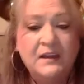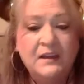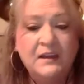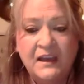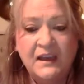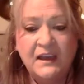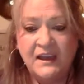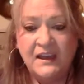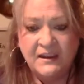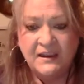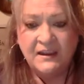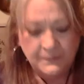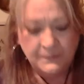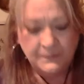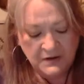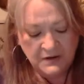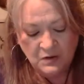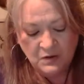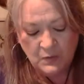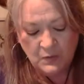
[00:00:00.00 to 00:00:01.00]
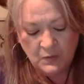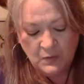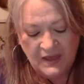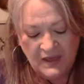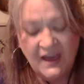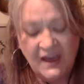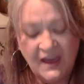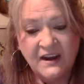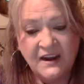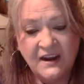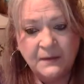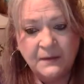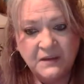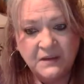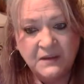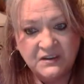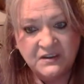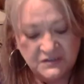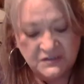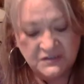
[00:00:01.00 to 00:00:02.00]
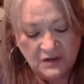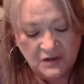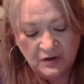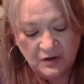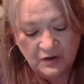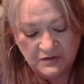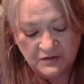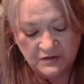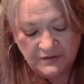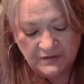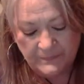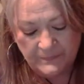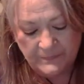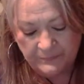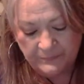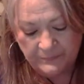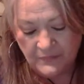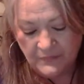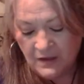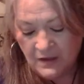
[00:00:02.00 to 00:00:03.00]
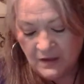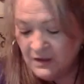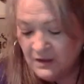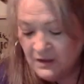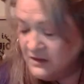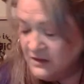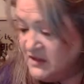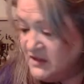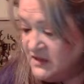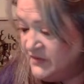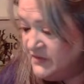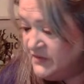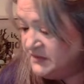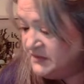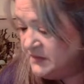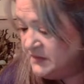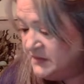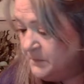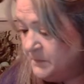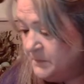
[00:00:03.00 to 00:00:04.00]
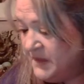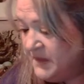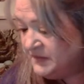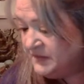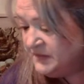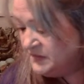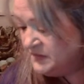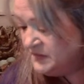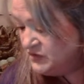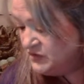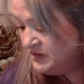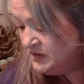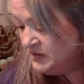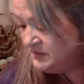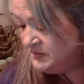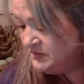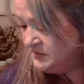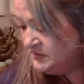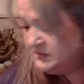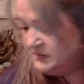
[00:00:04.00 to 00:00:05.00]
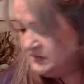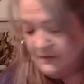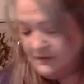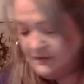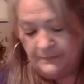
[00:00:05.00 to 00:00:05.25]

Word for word: And I'm going to go ahead and I'm going to start giving some messages.